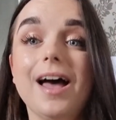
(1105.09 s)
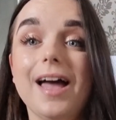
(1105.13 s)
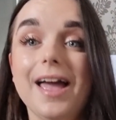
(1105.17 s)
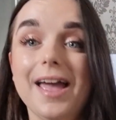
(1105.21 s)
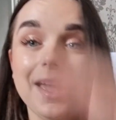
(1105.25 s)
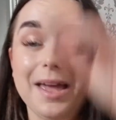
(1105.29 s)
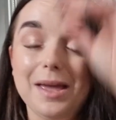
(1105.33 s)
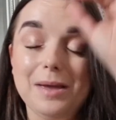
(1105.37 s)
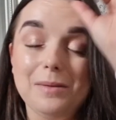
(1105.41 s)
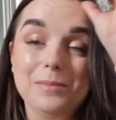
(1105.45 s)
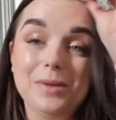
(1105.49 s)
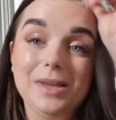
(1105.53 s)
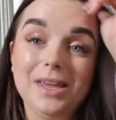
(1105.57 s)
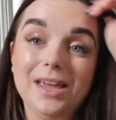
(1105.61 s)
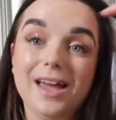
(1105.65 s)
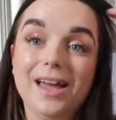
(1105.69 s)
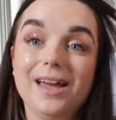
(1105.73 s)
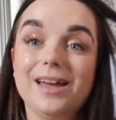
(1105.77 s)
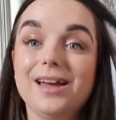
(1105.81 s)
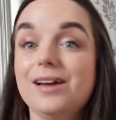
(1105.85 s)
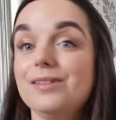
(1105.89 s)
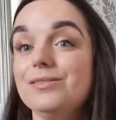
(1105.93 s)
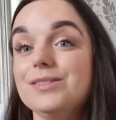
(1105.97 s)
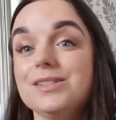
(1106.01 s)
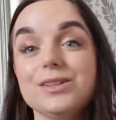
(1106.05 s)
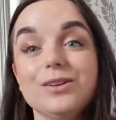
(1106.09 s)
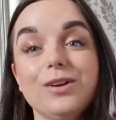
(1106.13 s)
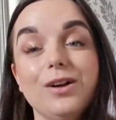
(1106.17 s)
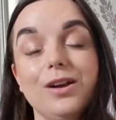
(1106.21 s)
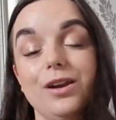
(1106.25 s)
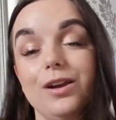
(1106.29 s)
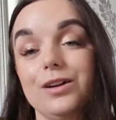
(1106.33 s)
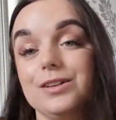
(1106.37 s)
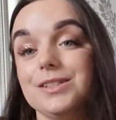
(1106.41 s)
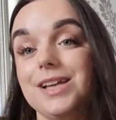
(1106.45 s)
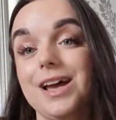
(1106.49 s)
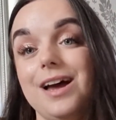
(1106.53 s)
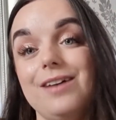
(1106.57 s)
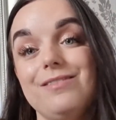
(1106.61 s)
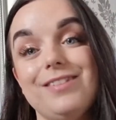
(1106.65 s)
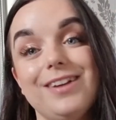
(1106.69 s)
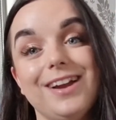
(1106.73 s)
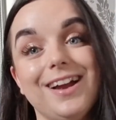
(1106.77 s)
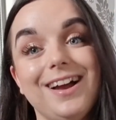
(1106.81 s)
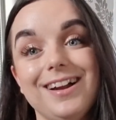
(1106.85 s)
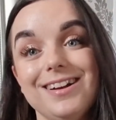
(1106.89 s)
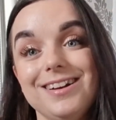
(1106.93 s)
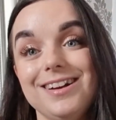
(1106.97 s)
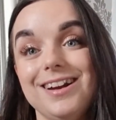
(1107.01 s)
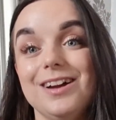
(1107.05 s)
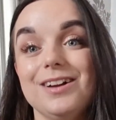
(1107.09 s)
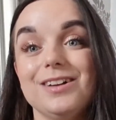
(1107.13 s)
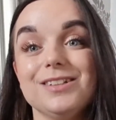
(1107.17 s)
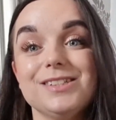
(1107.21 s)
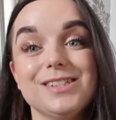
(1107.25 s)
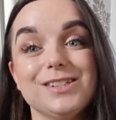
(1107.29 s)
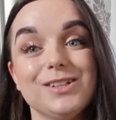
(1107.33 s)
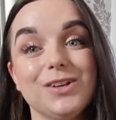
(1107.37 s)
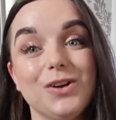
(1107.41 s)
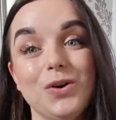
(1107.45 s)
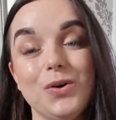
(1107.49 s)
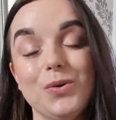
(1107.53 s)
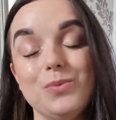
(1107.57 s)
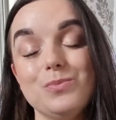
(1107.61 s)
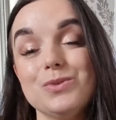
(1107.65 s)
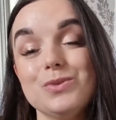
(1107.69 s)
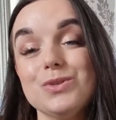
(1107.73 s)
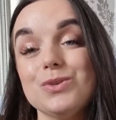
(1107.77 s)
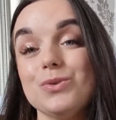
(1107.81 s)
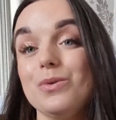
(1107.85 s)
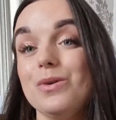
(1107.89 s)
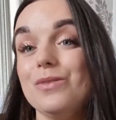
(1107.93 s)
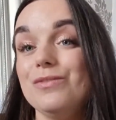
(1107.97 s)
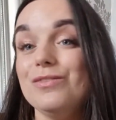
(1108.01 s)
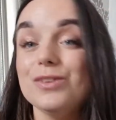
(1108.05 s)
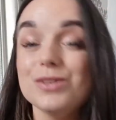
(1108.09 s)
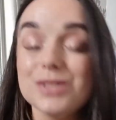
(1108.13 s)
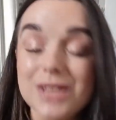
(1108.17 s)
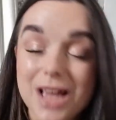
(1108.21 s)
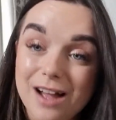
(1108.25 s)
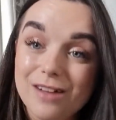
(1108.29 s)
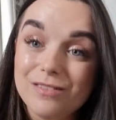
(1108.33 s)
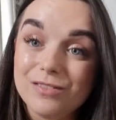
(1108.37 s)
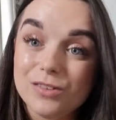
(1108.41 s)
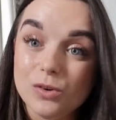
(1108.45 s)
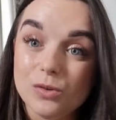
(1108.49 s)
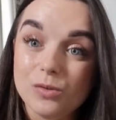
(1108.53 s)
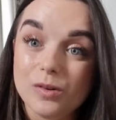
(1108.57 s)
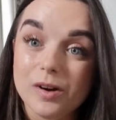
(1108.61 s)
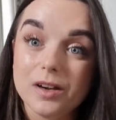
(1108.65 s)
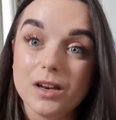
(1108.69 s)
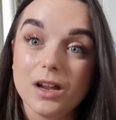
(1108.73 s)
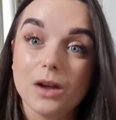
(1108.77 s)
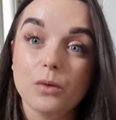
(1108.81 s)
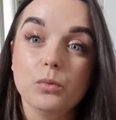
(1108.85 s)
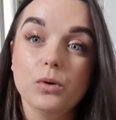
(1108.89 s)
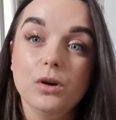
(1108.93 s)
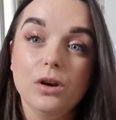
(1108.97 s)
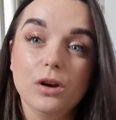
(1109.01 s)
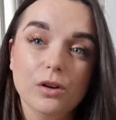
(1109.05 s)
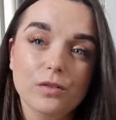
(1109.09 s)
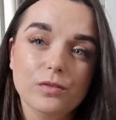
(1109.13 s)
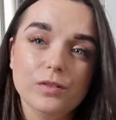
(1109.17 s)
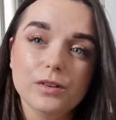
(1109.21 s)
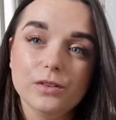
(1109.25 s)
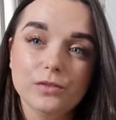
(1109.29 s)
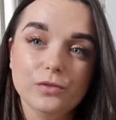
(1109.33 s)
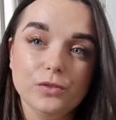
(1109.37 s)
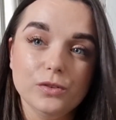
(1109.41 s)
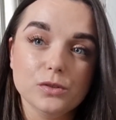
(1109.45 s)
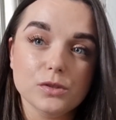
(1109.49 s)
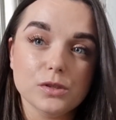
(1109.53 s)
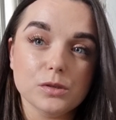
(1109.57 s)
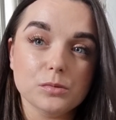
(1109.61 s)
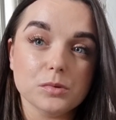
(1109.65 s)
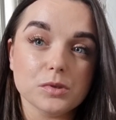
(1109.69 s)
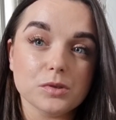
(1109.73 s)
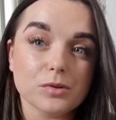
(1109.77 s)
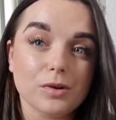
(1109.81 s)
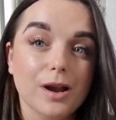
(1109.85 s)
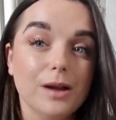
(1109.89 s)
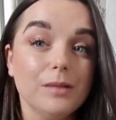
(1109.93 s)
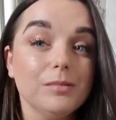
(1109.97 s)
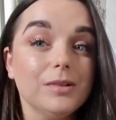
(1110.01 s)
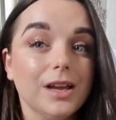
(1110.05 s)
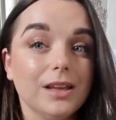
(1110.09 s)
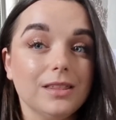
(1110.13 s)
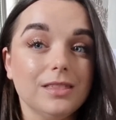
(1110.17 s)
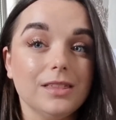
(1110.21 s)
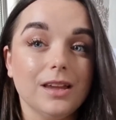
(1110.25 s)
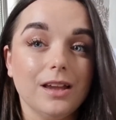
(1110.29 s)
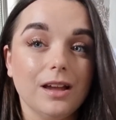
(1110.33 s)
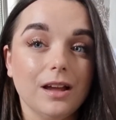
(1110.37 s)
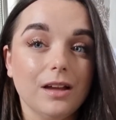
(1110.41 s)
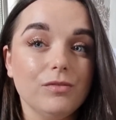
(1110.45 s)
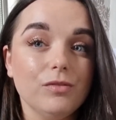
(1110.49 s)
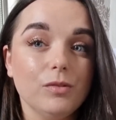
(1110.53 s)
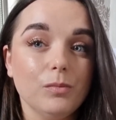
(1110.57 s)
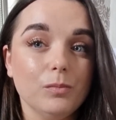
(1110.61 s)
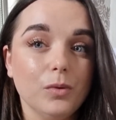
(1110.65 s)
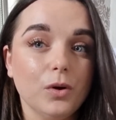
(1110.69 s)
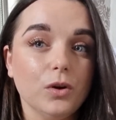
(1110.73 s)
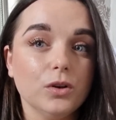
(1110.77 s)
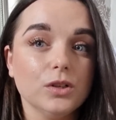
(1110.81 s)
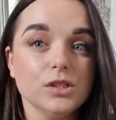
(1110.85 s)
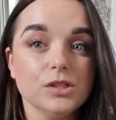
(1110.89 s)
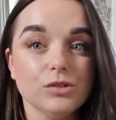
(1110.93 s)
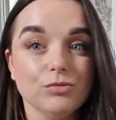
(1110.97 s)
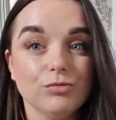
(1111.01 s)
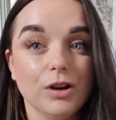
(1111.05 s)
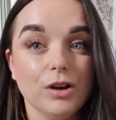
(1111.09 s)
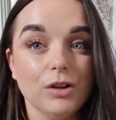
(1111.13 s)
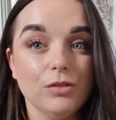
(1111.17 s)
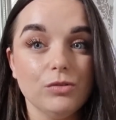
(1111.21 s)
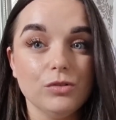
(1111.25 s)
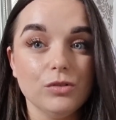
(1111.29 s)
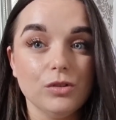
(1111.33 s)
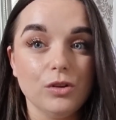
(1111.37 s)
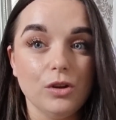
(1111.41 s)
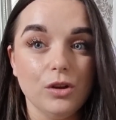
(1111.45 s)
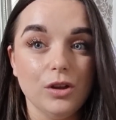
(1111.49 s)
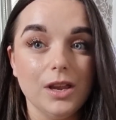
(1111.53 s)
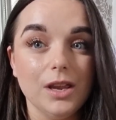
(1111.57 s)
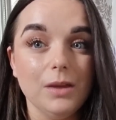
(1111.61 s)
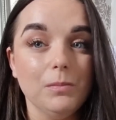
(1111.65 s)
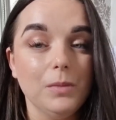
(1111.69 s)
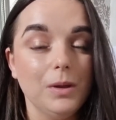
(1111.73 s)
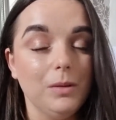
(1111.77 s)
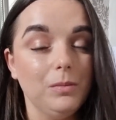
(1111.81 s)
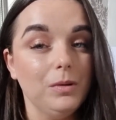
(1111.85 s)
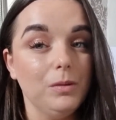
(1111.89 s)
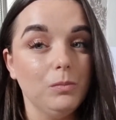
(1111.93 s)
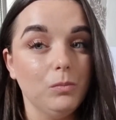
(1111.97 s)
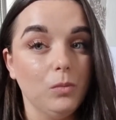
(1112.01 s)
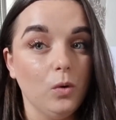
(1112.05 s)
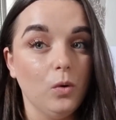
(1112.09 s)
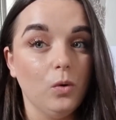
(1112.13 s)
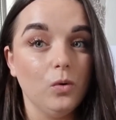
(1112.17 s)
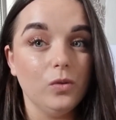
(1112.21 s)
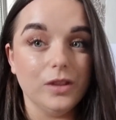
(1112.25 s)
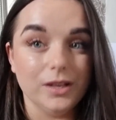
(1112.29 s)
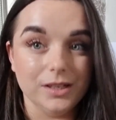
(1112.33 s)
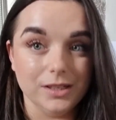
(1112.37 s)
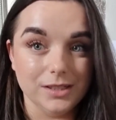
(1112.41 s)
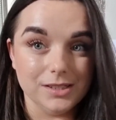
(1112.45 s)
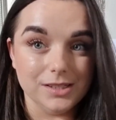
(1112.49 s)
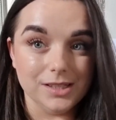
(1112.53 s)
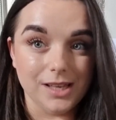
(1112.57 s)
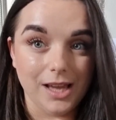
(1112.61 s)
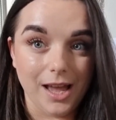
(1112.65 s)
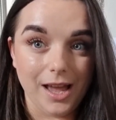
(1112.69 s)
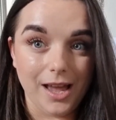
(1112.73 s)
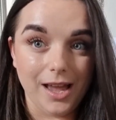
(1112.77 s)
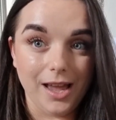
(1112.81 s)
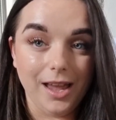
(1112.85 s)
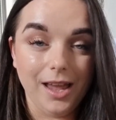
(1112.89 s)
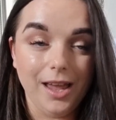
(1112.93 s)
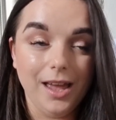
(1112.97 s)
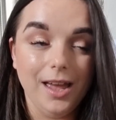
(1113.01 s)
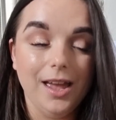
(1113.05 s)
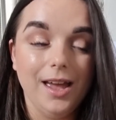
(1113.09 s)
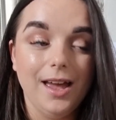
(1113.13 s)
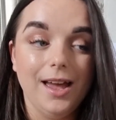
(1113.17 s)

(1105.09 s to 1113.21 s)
Yeah, I've still got lots of advent calendars to come, so if you haven't already, I would love it if you subscribed. I think I've unboxed around 30, maybe more this year.